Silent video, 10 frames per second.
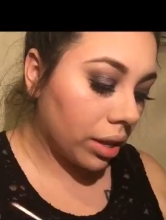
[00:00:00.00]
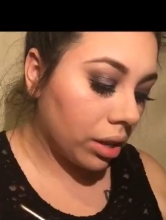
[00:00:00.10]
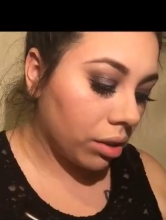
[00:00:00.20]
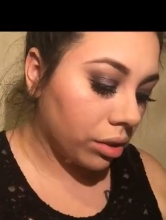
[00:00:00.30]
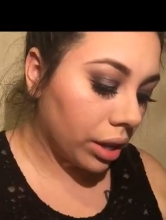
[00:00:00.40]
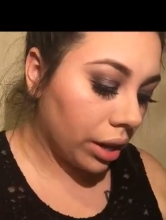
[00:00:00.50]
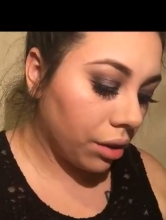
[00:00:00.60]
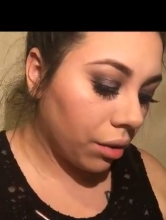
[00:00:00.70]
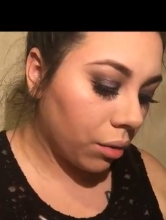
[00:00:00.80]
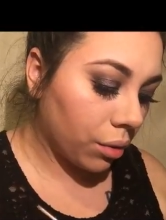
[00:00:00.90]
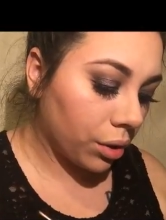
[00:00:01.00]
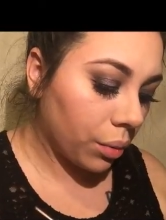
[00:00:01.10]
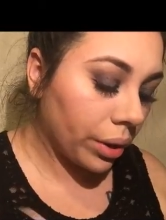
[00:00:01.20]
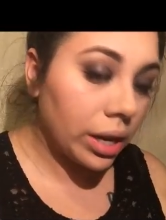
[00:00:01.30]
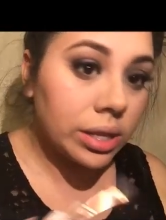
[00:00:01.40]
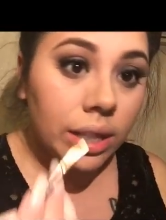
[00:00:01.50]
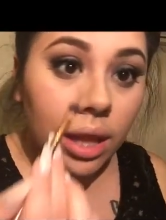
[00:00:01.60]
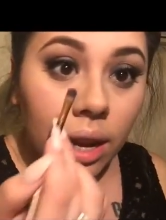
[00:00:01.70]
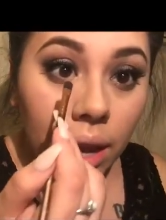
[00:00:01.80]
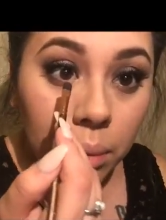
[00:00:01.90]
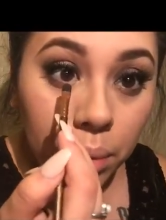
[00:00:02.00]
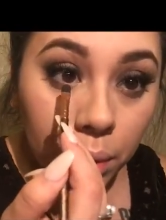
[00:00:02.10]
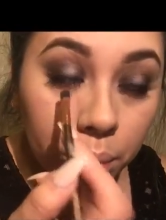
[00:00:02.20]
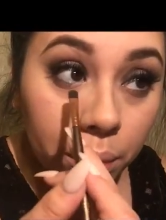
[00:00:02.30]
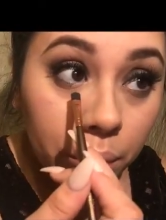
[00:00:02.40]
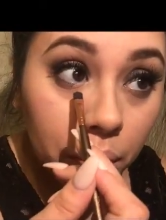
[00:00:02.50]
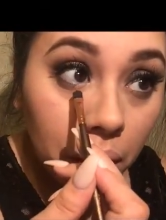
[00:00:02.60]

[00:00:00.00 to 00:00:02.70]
And then on the inner corner, we're going to take that light purple.